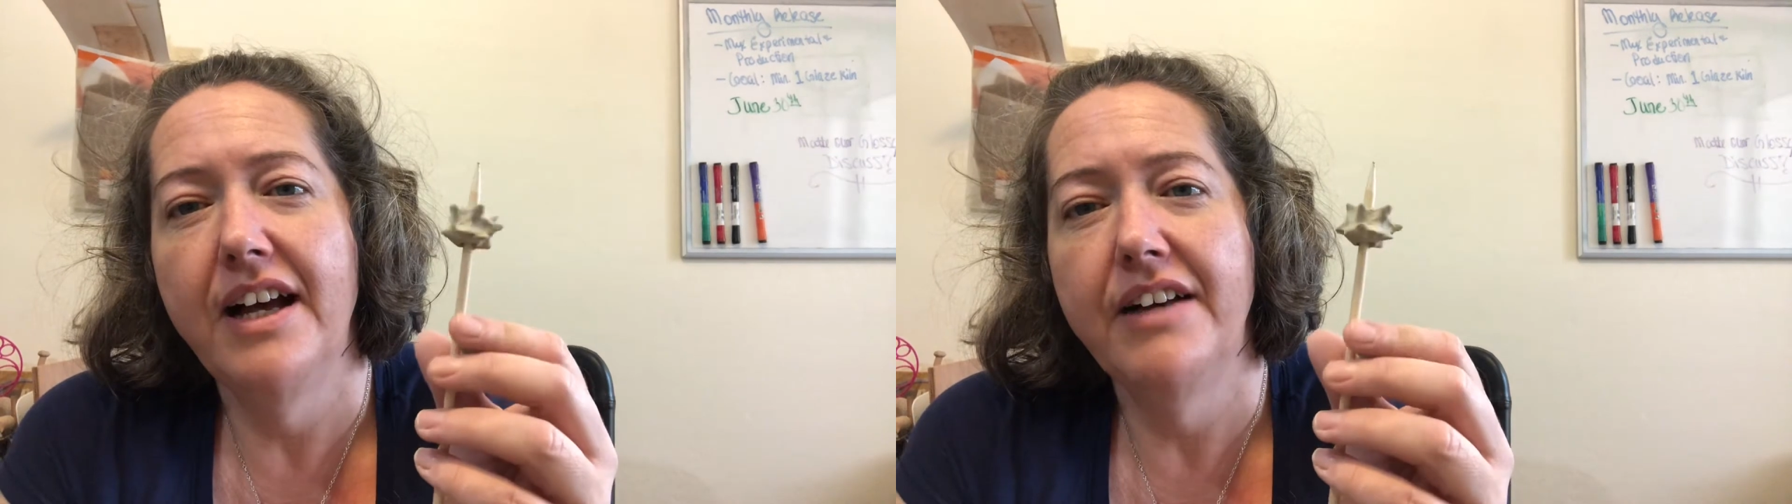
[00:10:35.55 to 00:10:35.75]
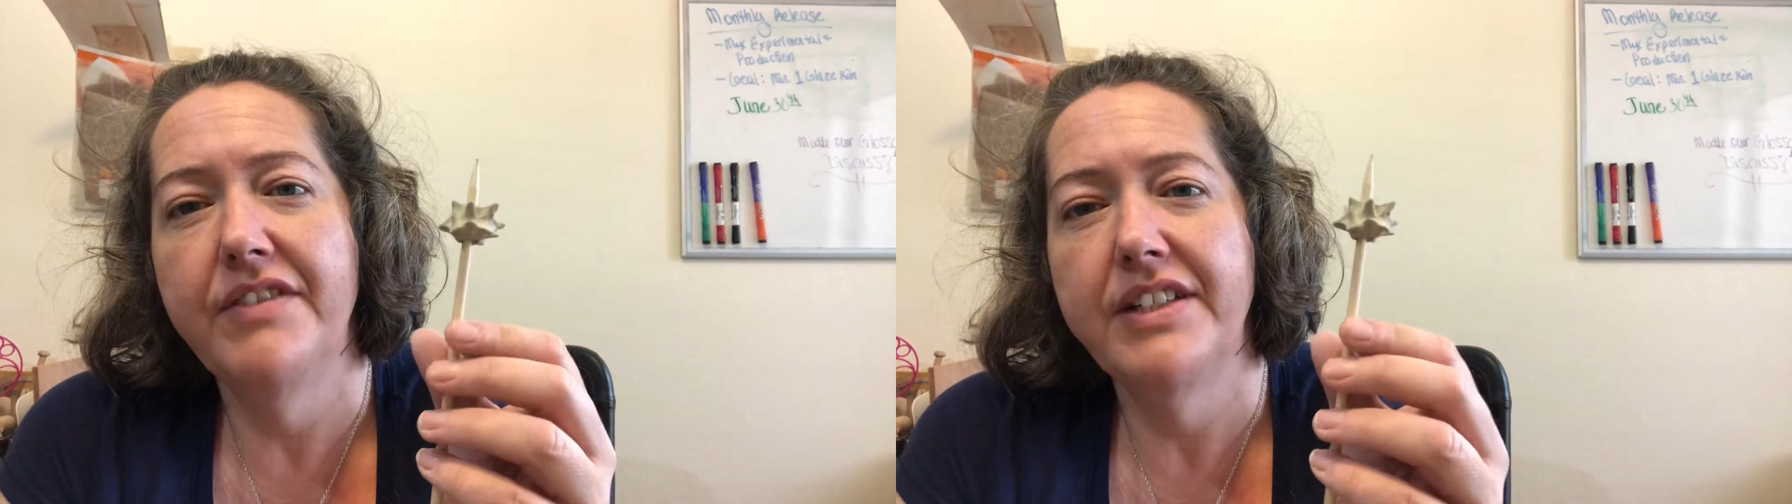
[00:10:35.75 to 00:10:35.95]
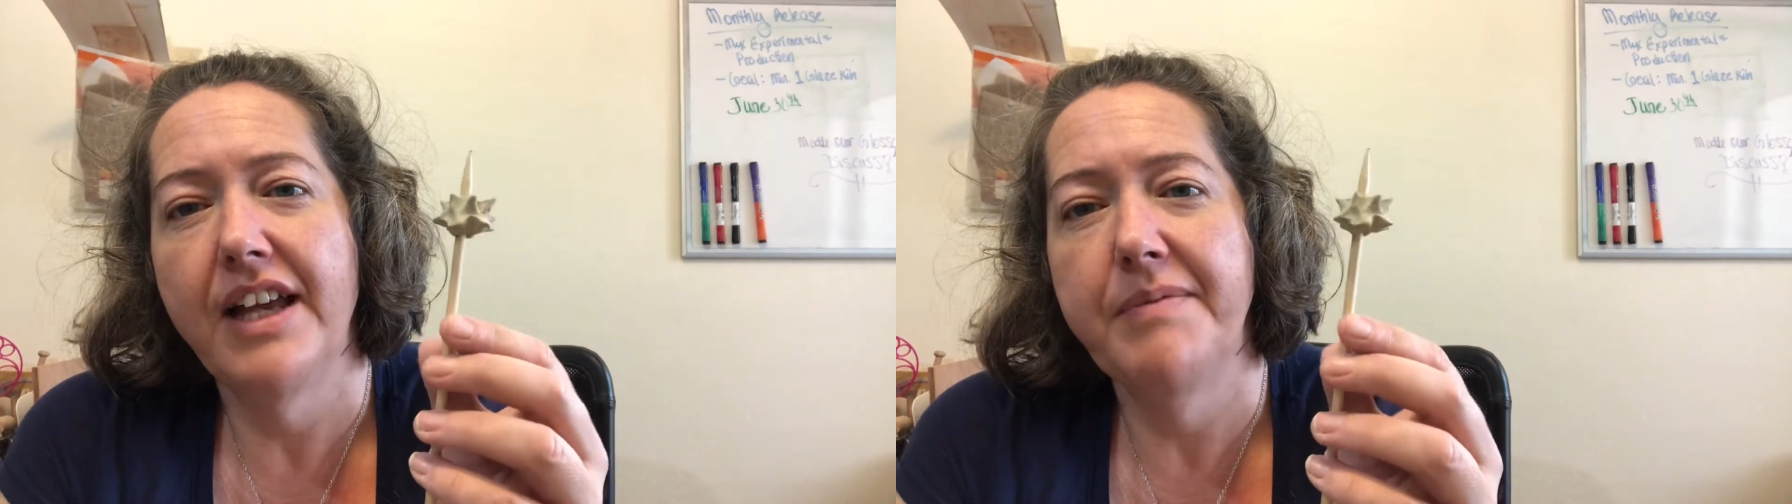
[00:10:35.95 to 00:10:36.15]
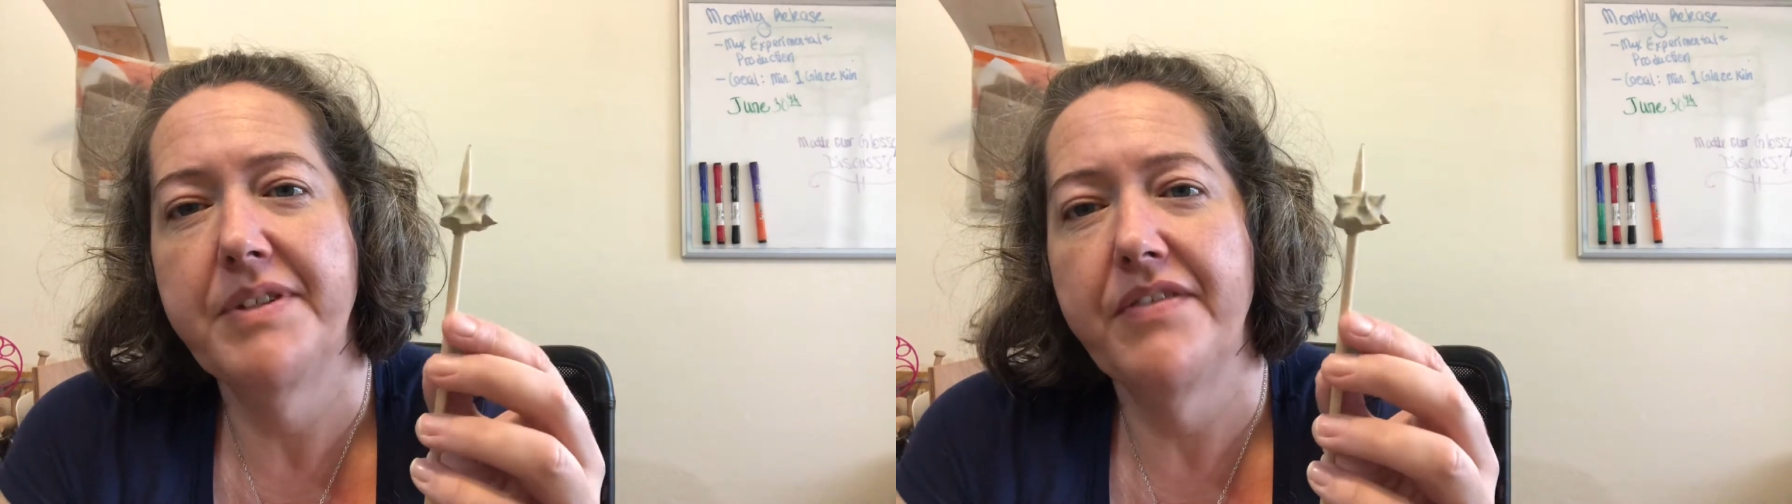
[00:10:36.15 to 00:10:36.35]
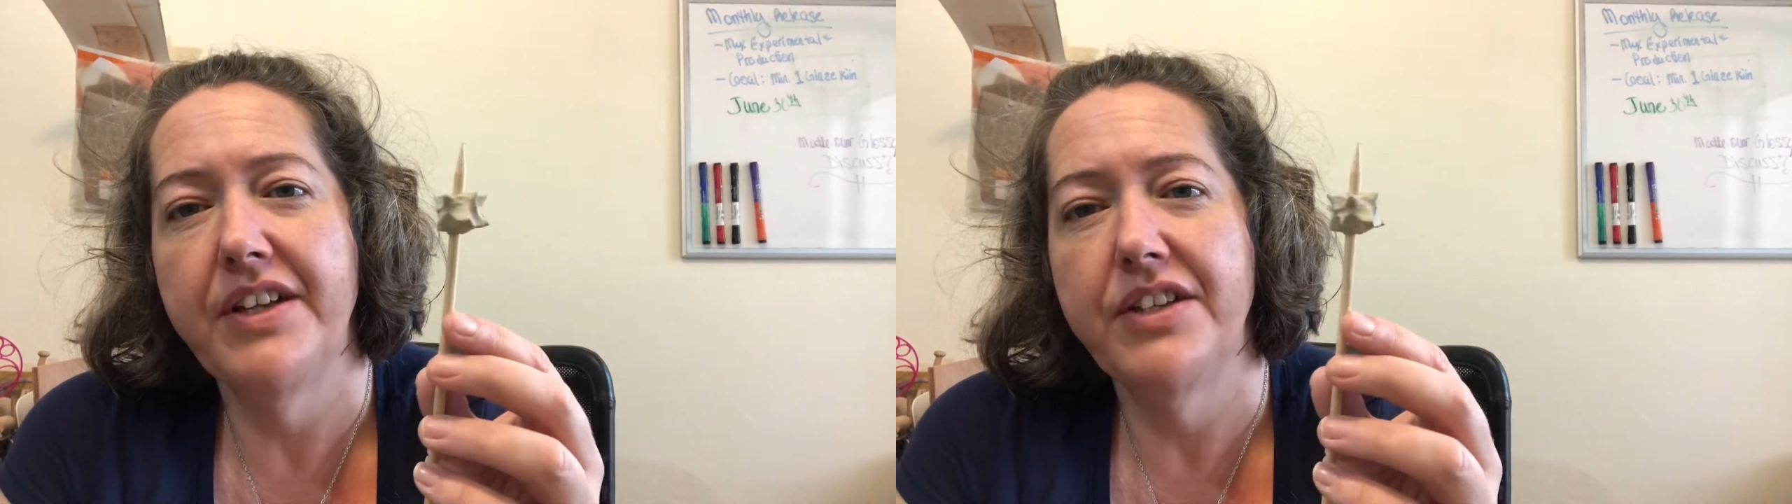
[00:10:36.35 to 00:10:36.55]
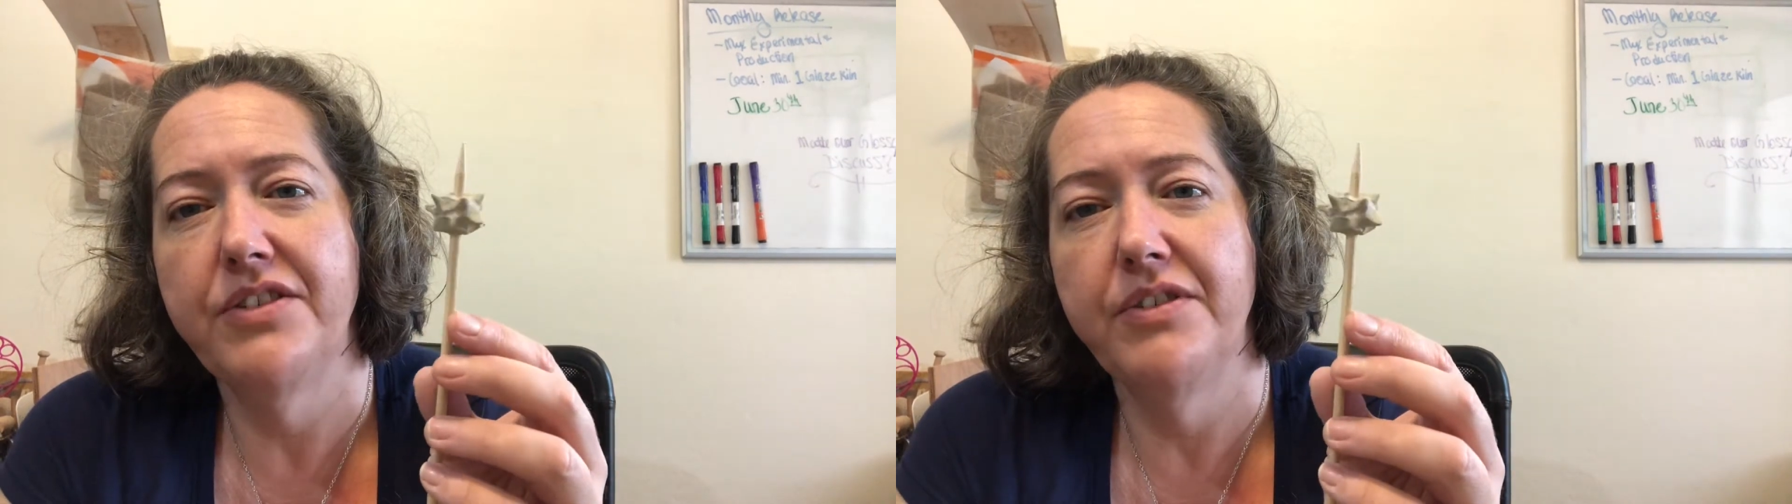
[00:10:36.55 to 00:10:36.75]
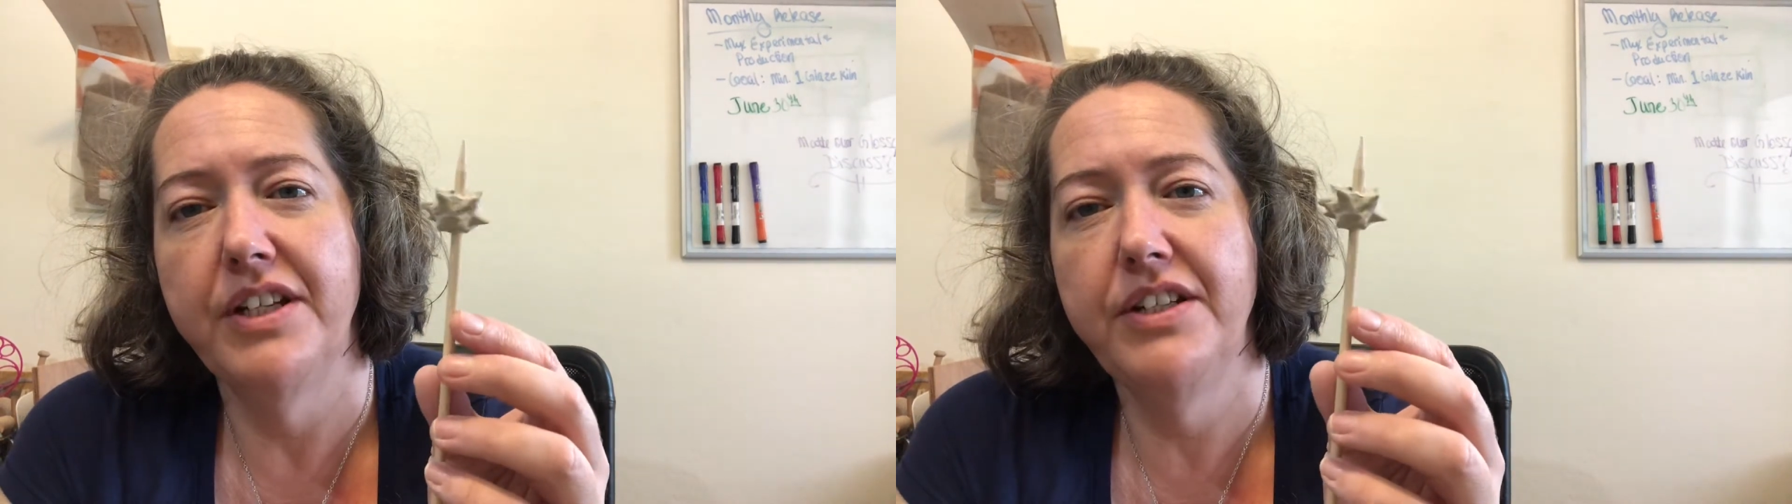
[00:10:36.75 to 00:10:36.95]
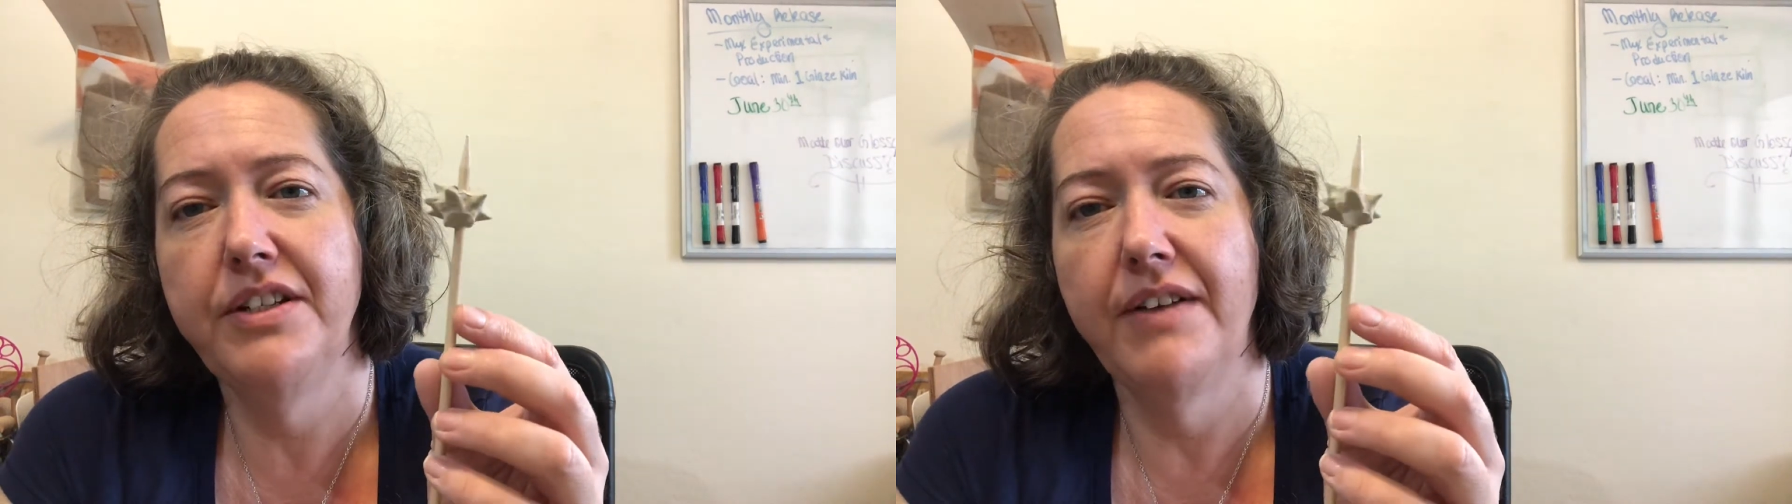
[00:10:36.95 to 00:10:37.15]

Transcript: of the types of things you can do.